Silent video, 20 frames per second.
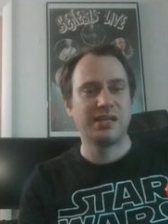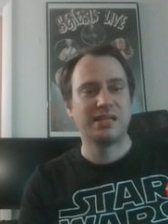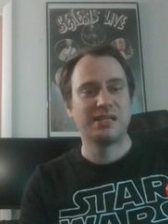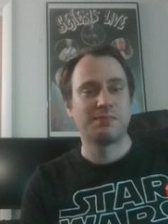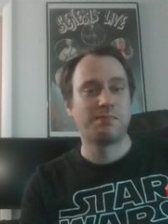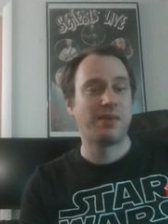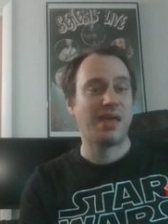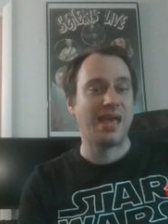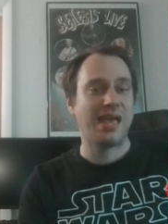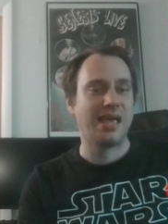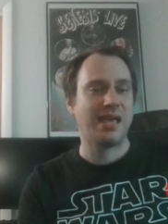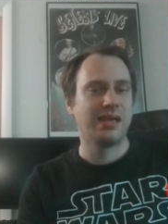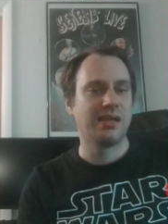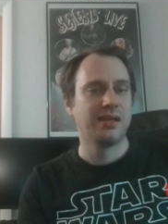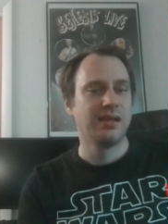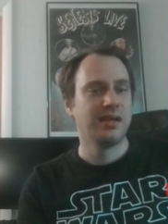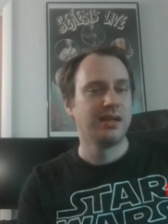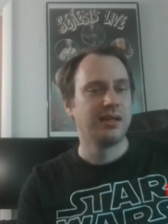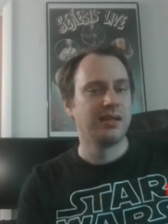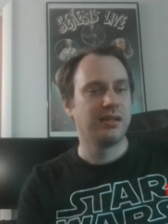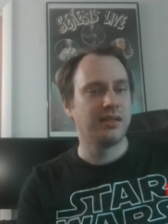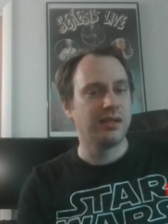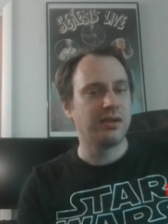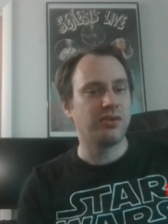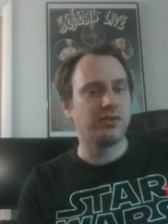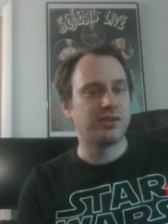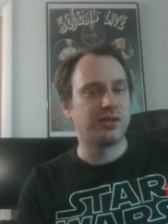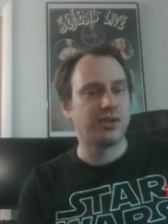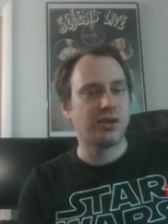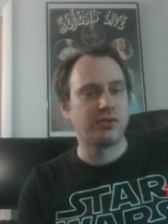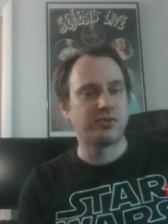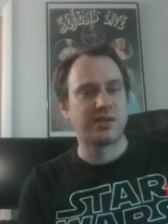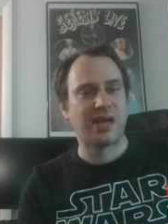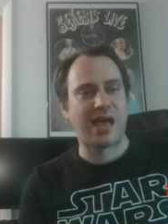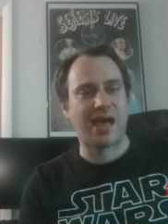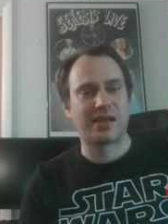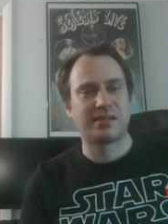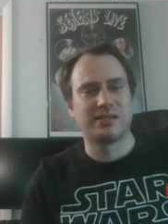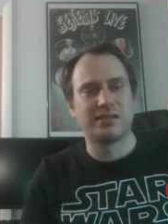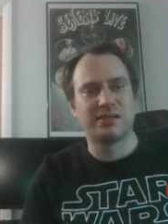is paying little to no
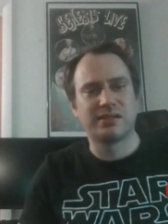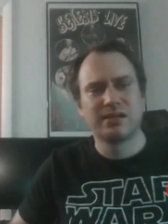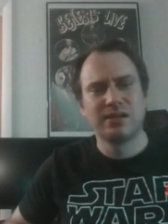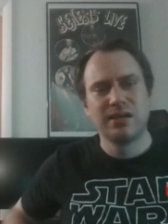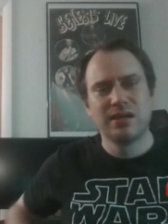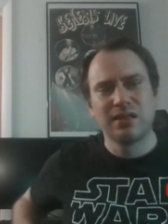taxes.